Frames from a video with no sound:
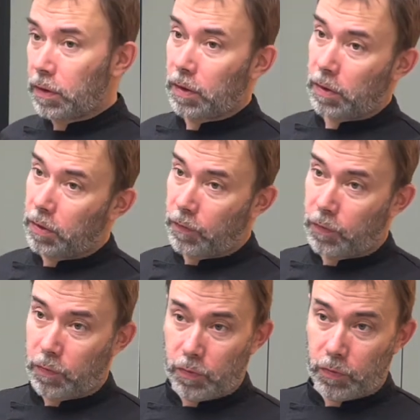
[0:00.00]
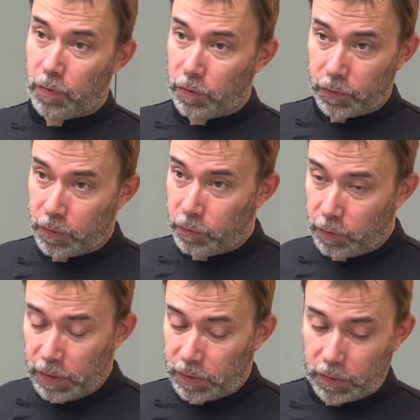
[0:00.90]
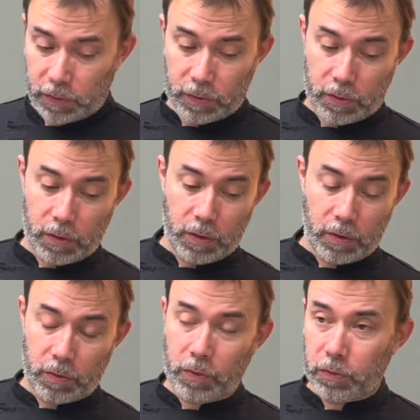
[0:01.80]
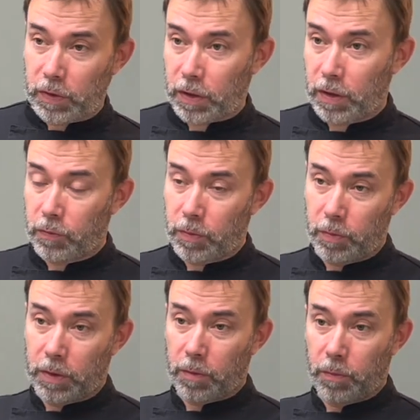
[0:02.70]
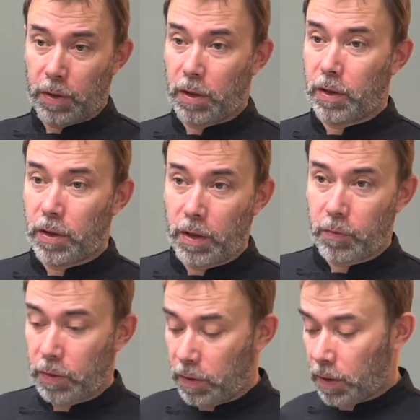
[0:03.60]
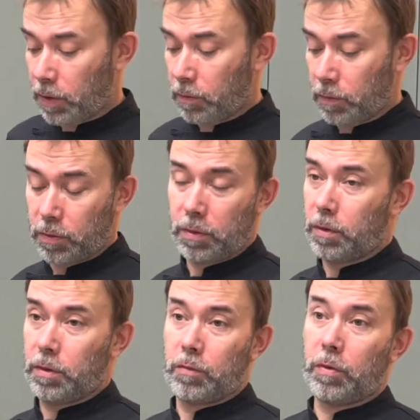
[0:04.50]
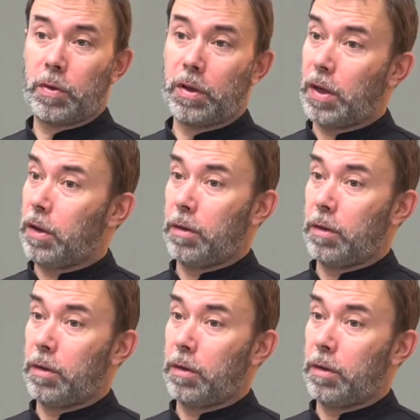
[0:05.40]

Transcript: if you don't do this, your terrine will be completely liquid and it will be dead.